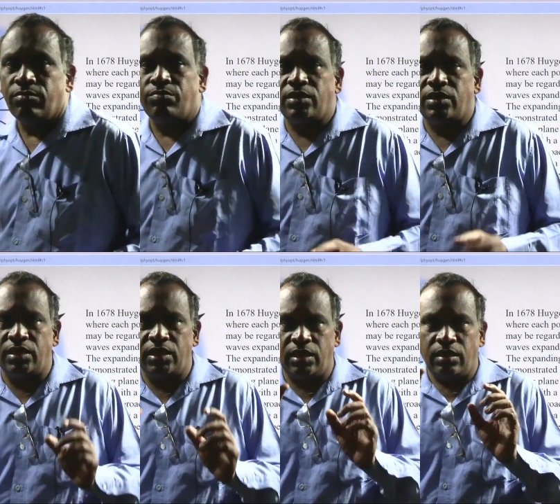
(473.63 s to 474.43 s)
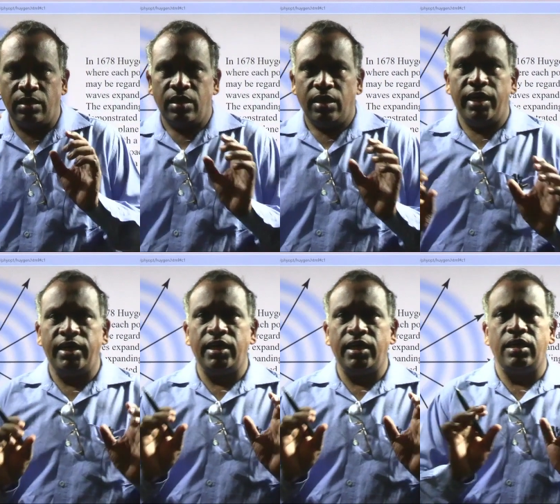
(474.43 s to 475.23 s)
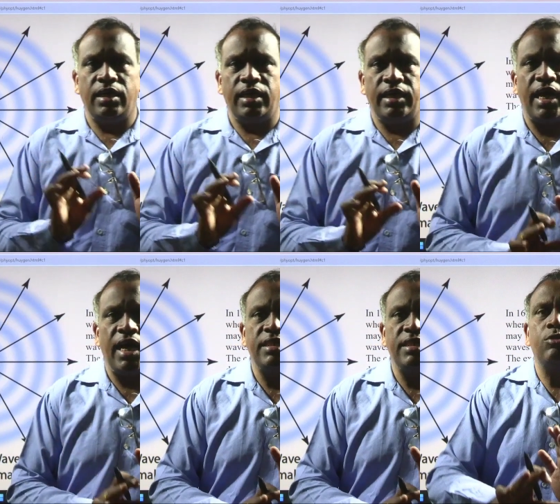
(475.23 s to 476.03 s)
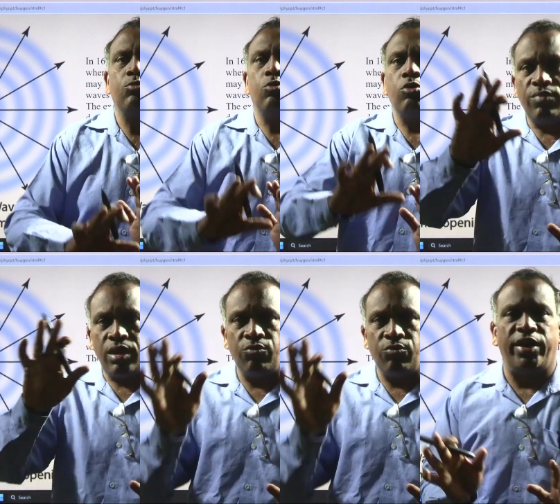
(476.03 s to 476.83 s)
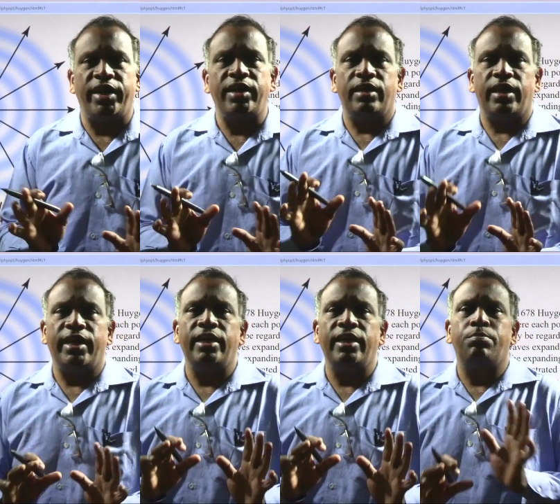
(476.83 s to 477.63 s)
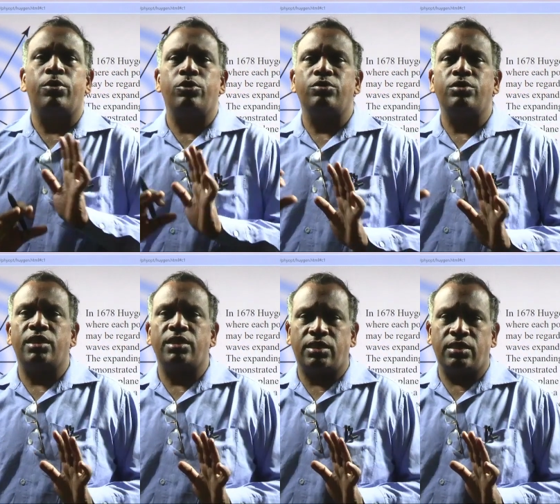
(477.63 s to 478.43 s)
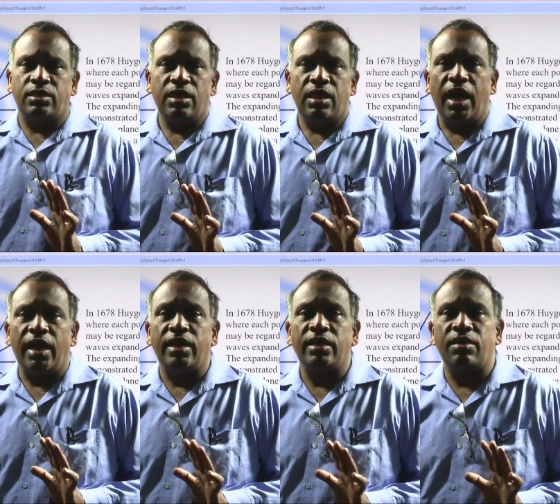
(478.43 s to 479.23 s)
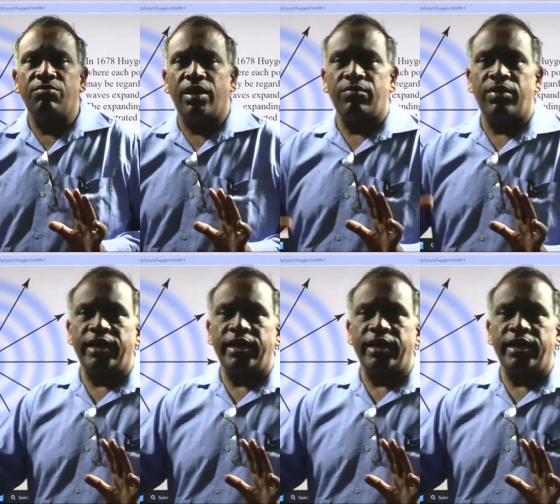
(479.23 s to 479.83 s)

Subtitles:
see, it has its own wavefront and it produces another wavelet,